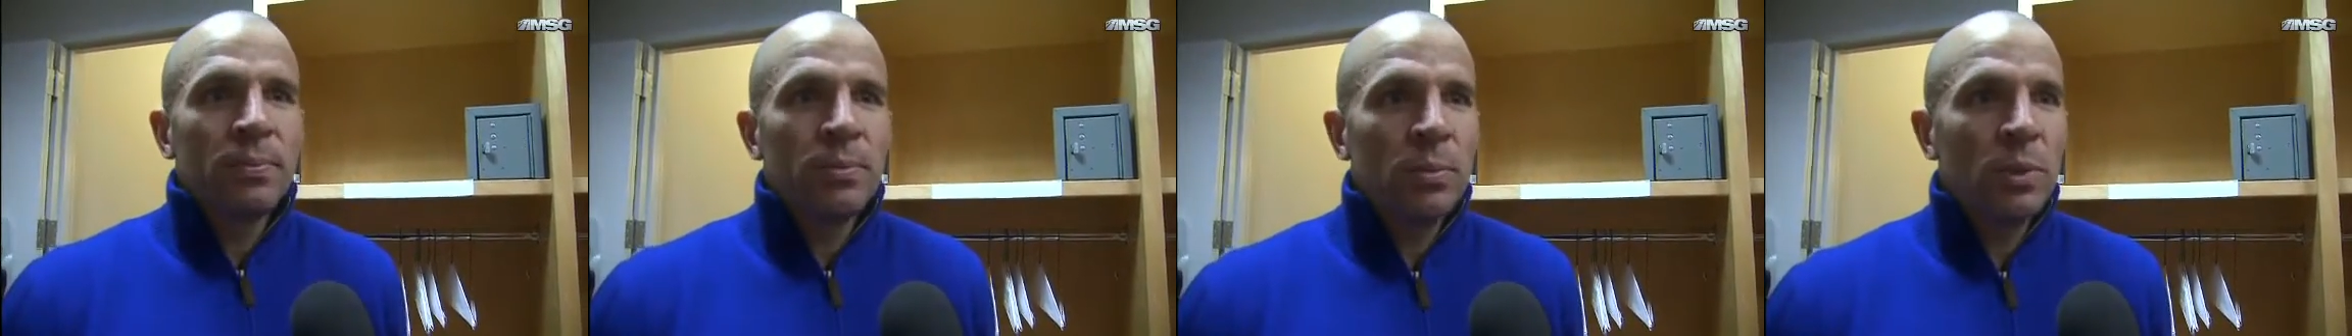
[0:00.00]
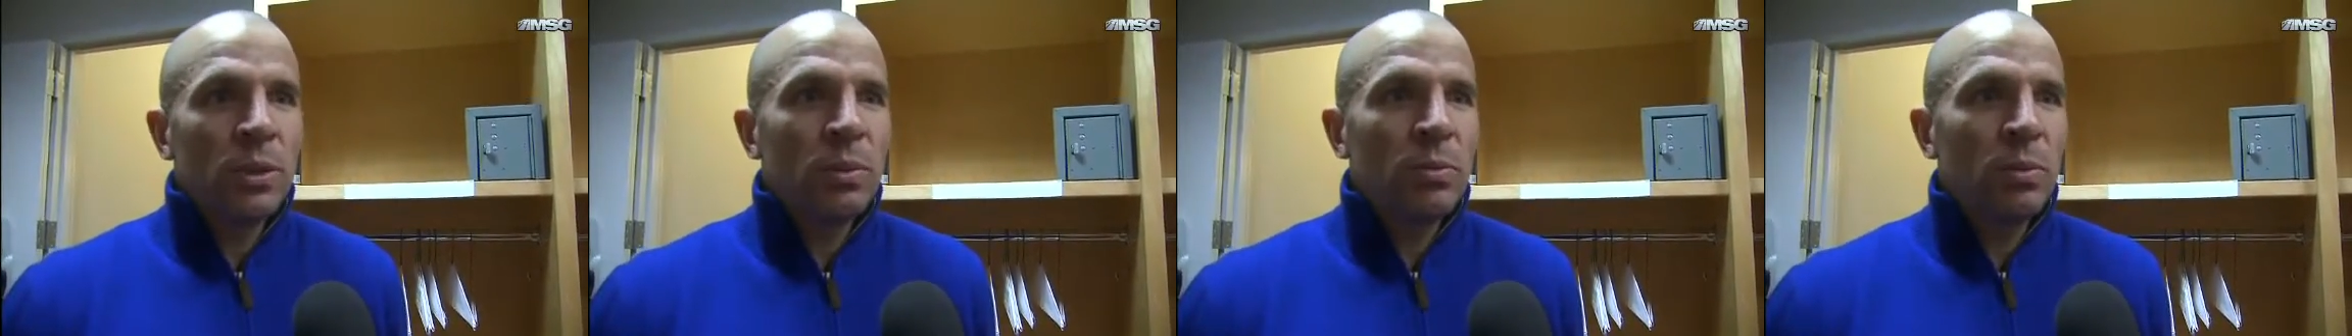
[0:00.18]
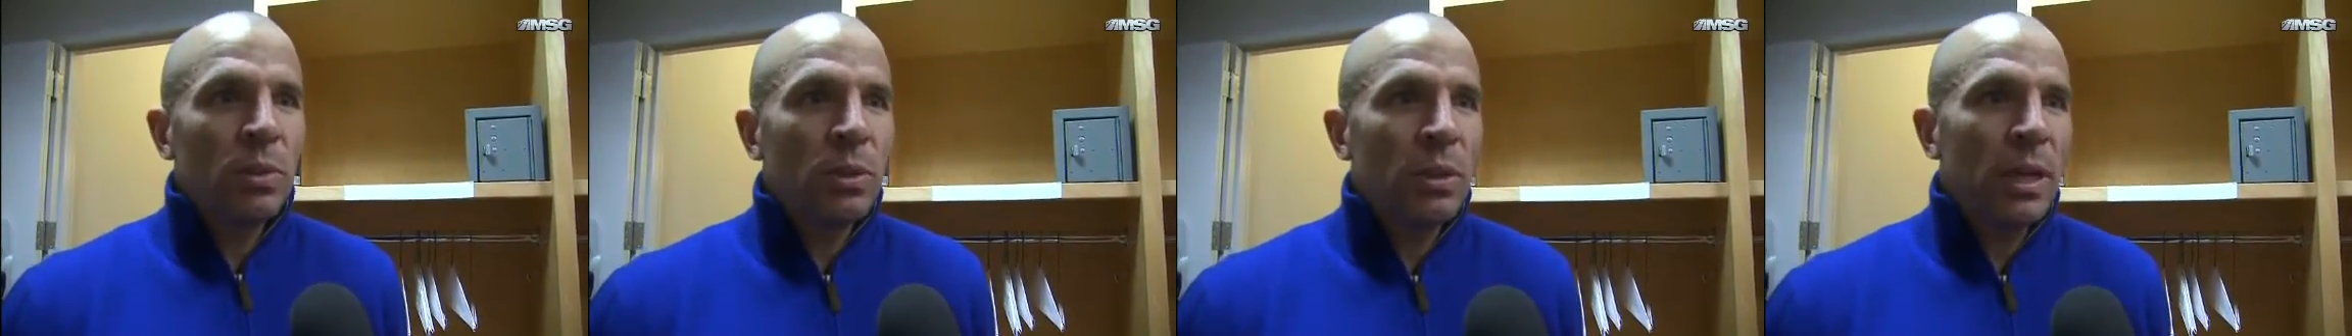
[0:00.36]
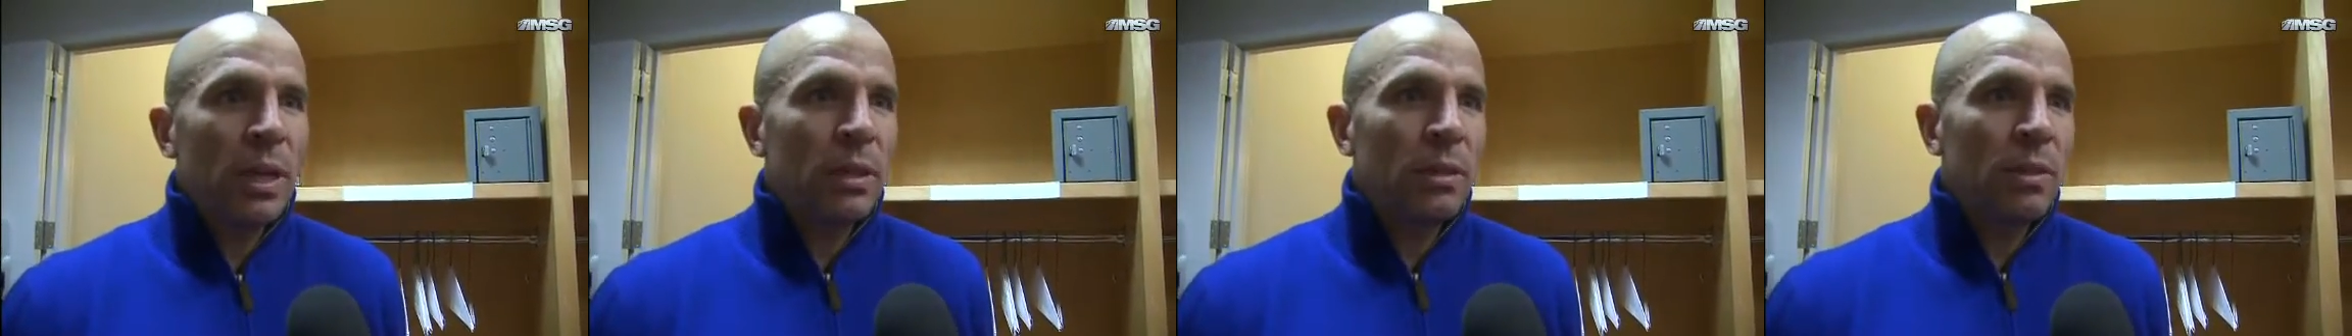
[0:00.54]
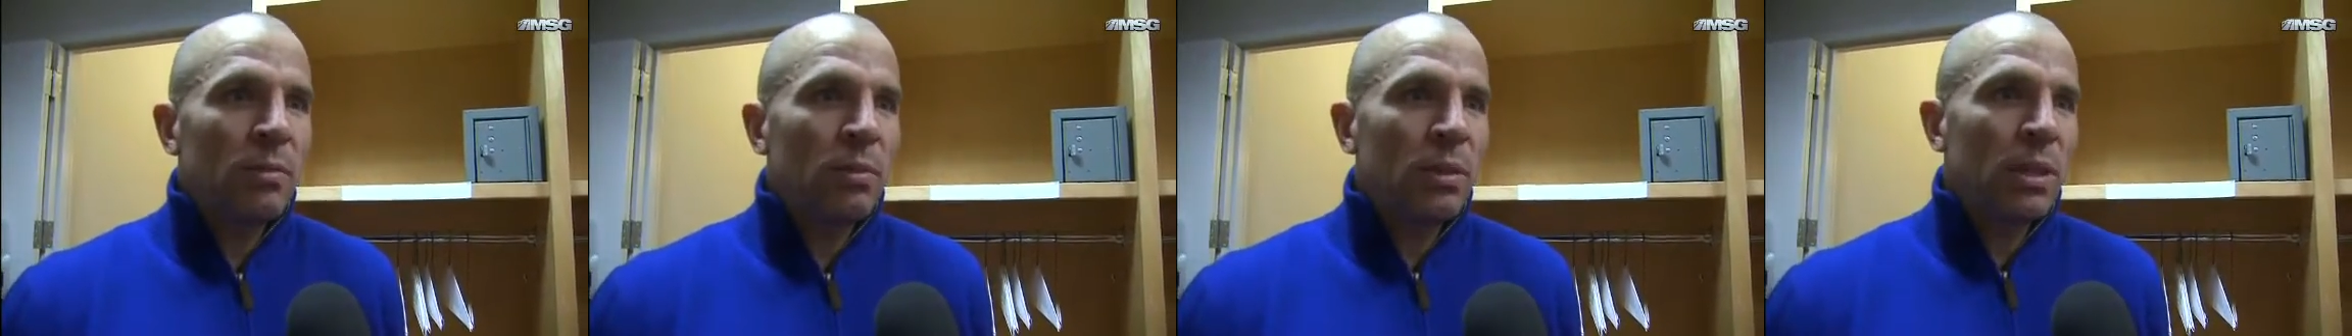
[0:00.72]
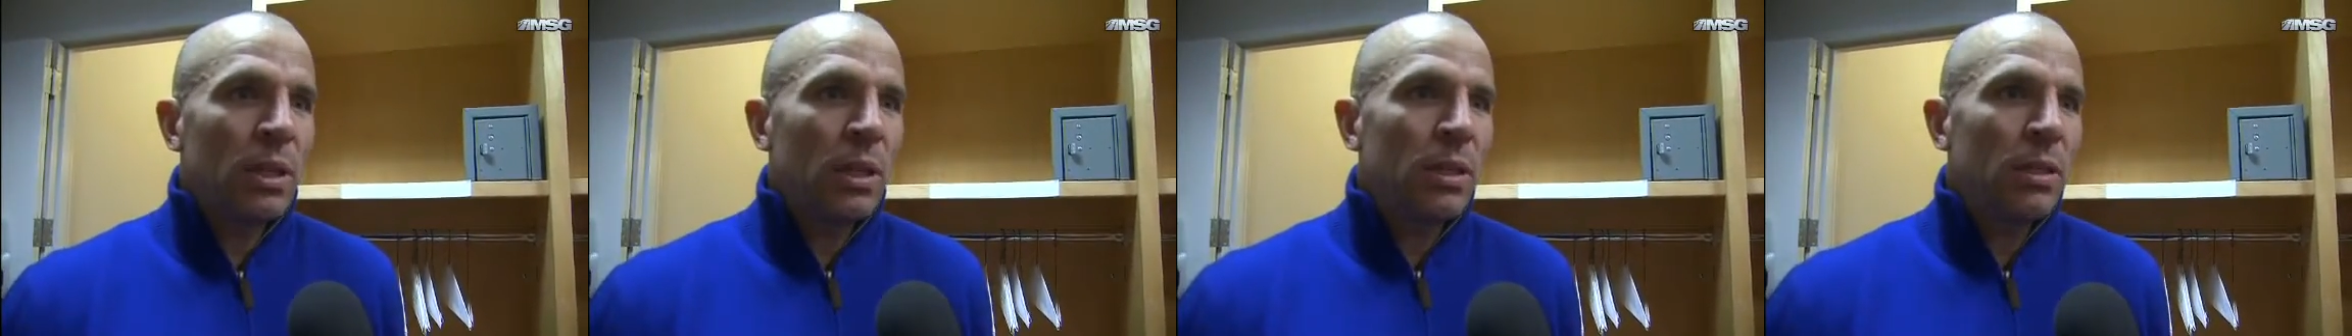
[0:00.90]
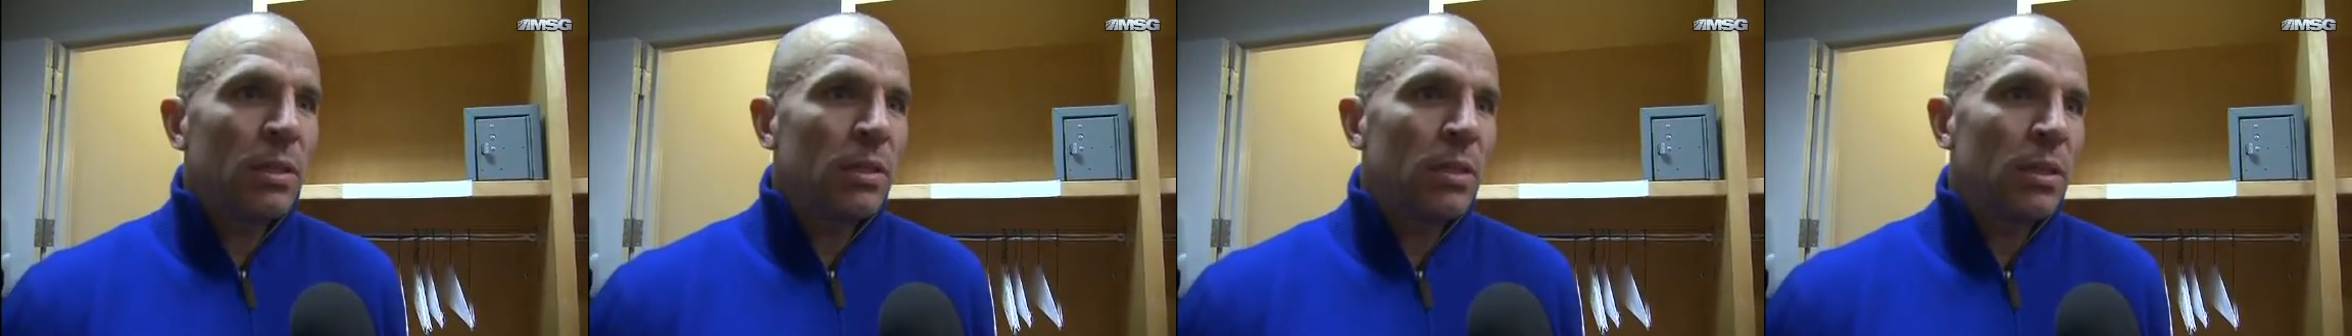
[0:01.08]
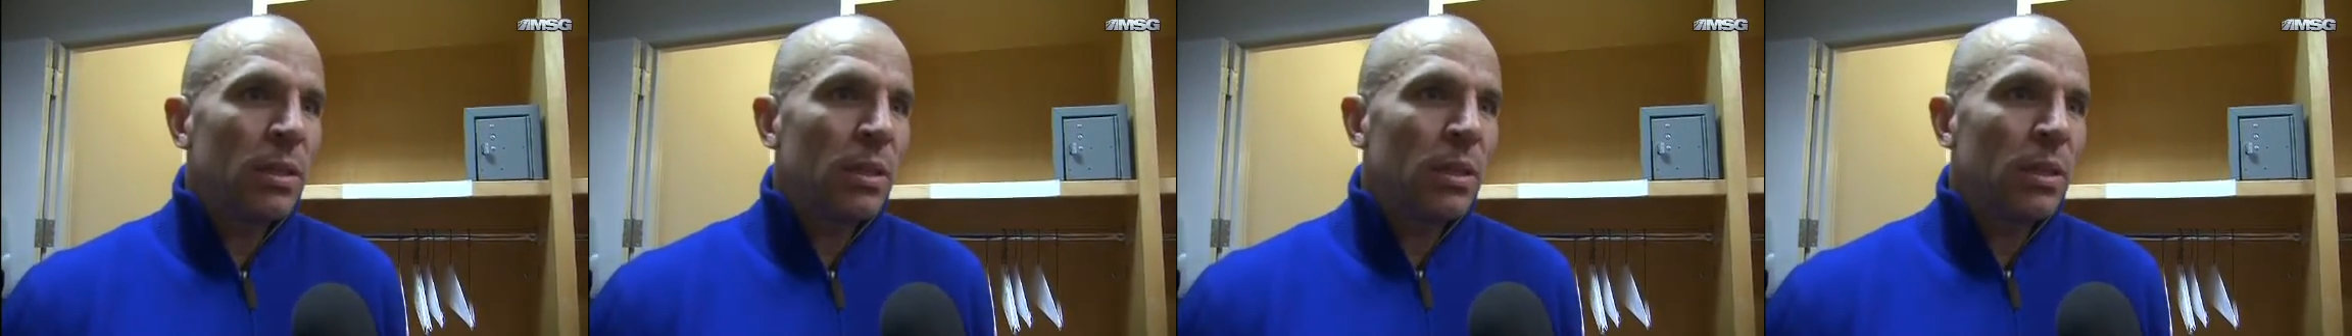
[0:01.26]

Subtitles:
we cut into